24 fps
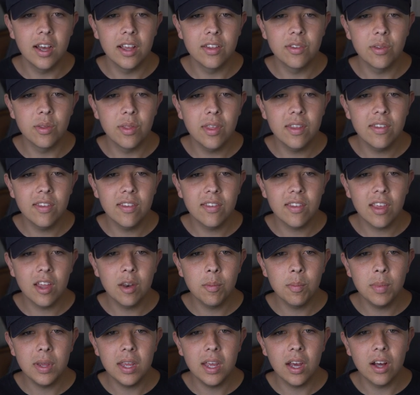So this is going
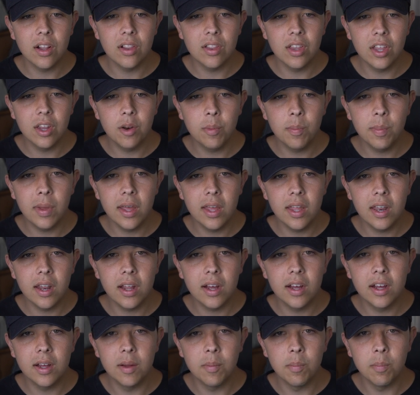to be a little bit
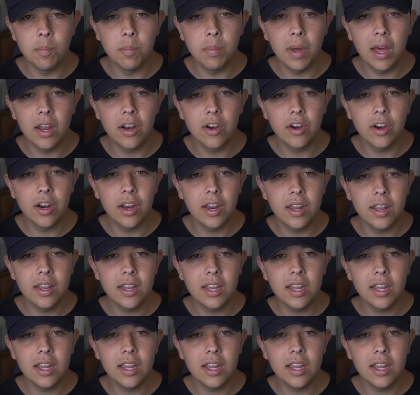better.